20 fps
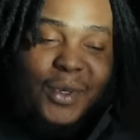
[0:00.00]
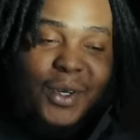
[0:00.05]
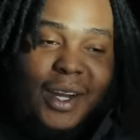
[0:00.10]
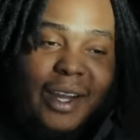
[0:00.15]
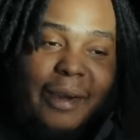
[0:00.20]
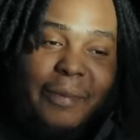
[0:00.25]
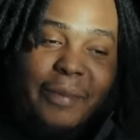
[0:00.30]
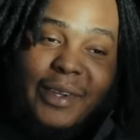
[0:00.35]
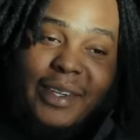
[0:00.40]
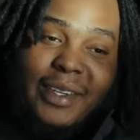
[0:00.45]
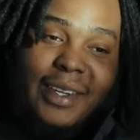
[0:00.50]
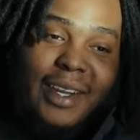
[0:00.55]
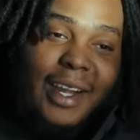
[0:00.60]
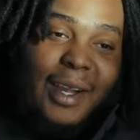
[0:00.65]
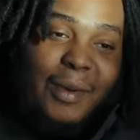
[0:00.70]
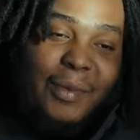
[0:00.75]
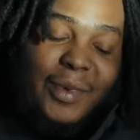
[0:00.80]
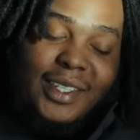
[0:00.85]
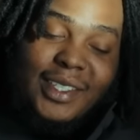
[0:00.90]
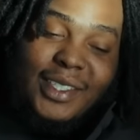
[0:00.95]
bro. I've been,
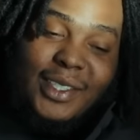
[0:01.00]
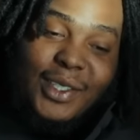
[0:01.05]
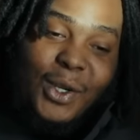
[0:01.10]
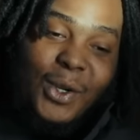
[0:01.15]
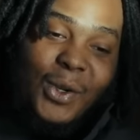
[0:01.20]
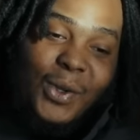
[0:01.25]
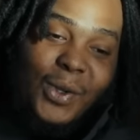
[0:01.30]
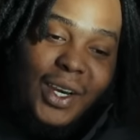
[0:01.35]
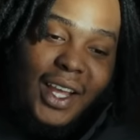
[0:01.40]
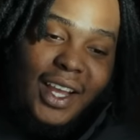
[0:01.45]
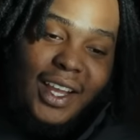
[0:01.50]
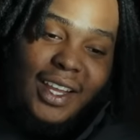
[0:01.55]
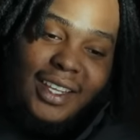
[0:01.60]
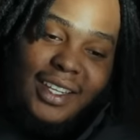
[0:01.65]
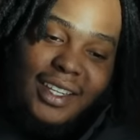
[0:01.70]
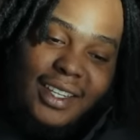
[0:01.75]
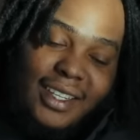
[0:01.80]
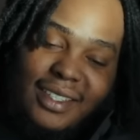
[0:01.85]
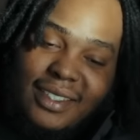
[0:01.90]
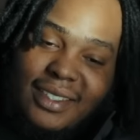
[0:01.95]
I've been so
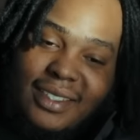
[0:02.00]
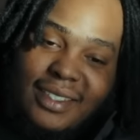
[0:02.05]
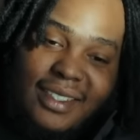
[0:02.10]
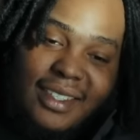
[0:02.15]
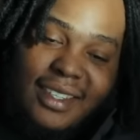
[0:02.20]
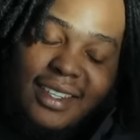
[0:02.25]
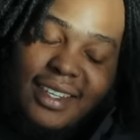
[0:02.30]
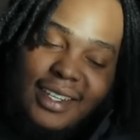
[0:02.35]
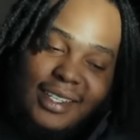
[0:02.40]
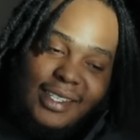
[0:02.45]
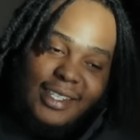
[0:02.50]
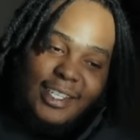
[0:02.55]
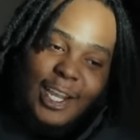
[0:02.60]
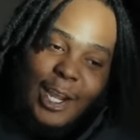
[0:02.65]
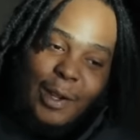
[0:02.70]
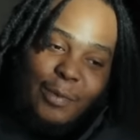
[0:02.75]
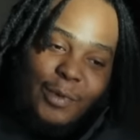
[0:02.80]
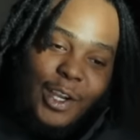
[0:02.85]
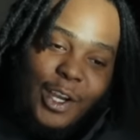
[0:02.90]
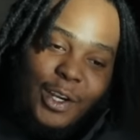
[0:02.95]
like
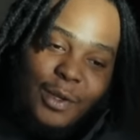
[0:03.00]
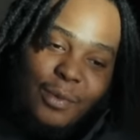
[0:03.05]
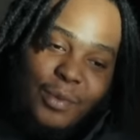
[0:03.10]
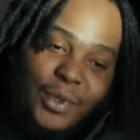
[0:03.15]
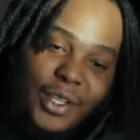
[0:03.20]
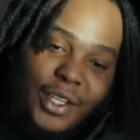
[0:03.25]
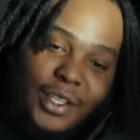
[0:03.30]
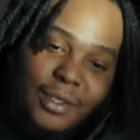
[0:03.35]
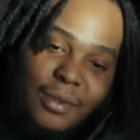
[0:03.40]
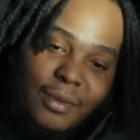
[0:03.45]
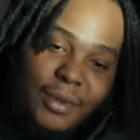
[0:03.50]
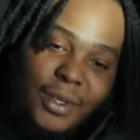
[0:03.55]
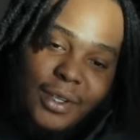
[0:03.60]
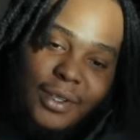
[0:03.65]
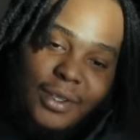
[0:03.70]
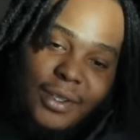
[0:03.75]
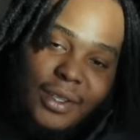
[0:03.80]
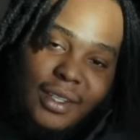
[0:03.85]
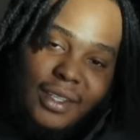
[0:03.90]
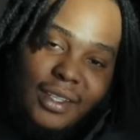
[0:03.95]
tapped out of beats,
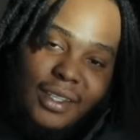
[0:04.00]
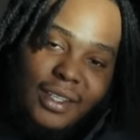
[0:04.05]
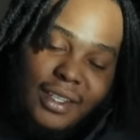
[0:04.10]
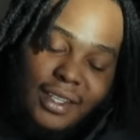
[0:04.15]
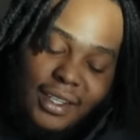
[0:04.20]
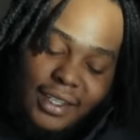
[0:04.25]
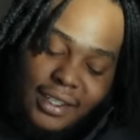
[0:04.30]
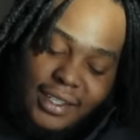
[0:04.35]
bro. Mm.